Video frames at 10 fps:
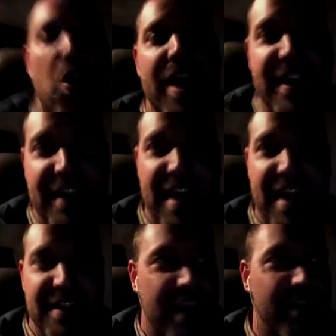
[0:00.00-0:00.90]
trying to get
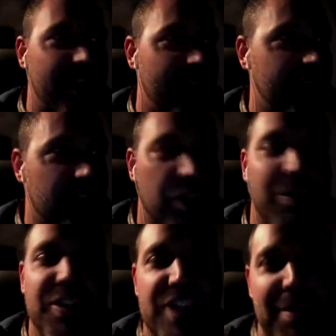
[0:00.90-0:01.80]
that together, and so
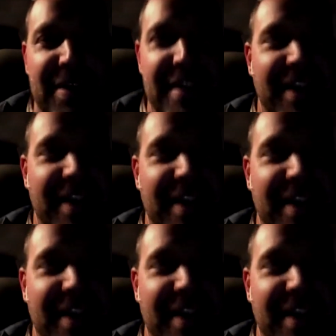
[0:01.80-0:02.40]
much happening that I